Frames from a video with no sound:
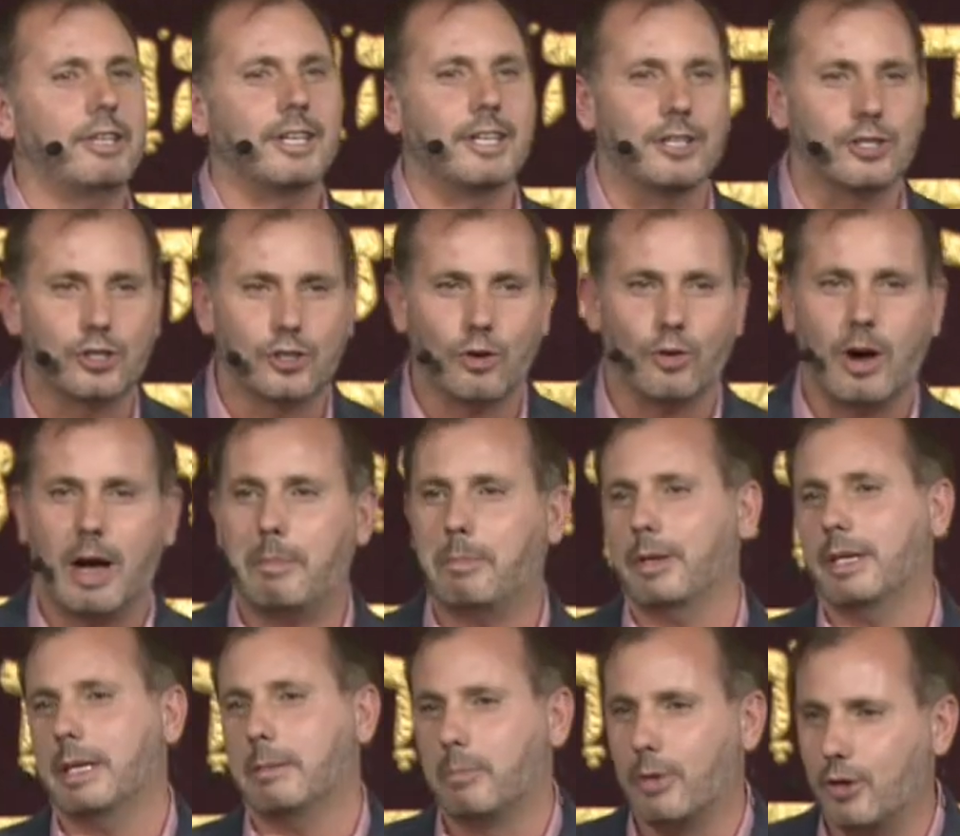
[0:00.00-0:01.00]
you to show up
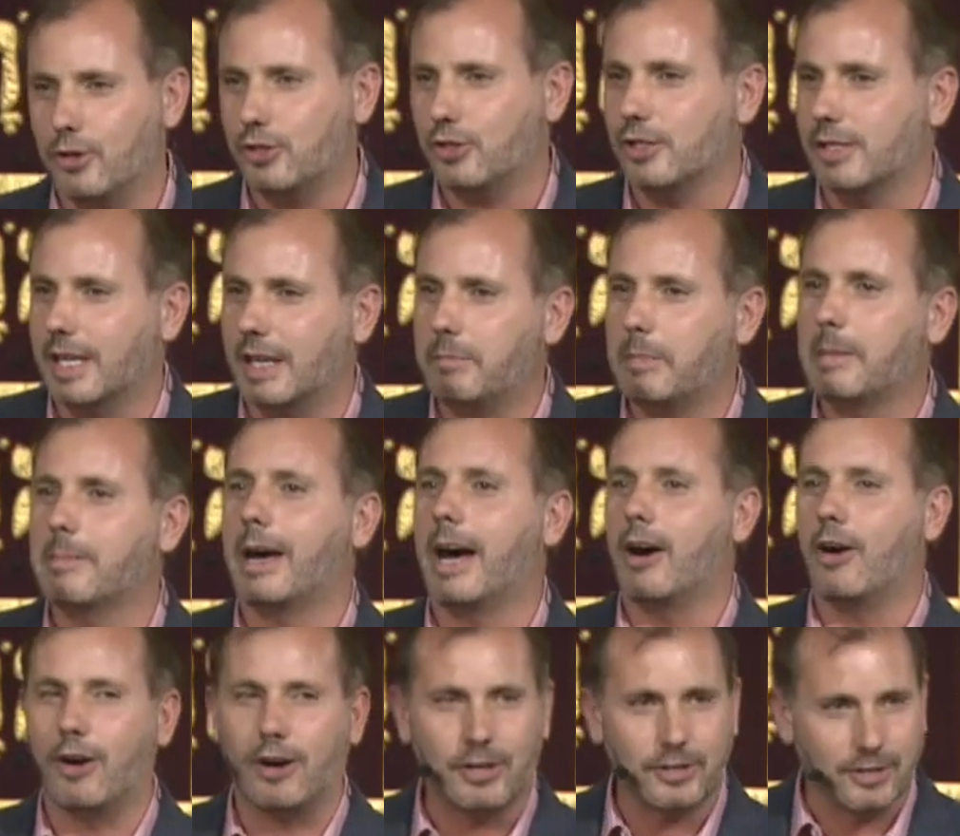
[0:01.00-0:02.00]
in the bush and give me my
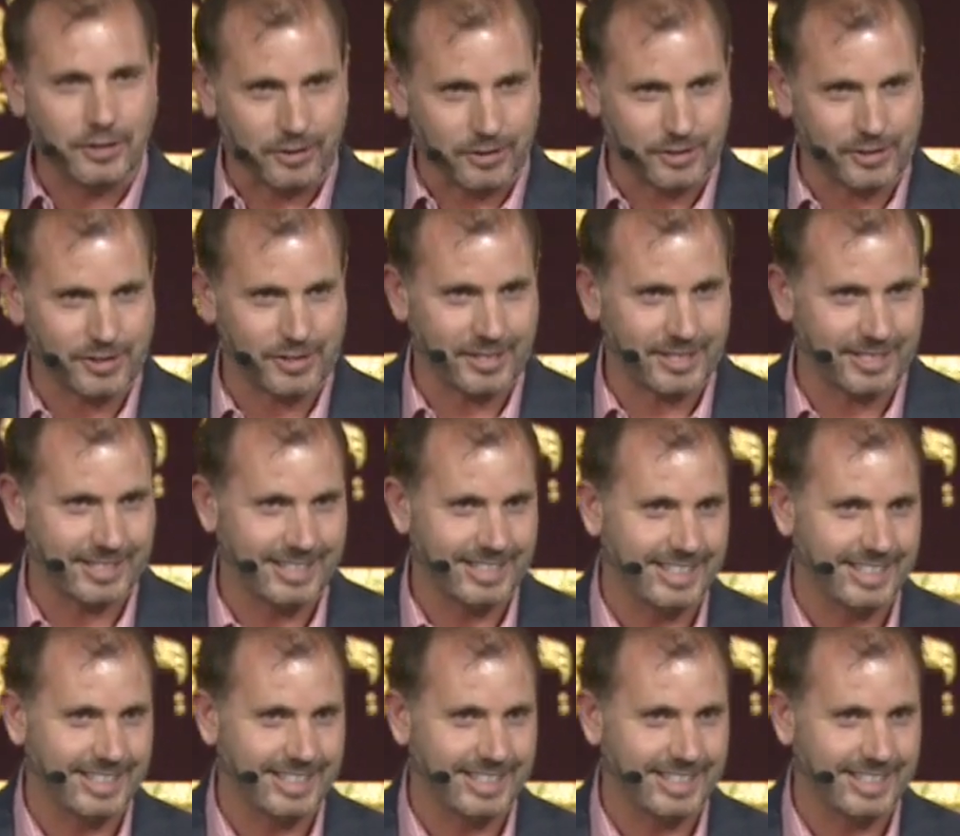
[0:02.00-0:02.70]
orders.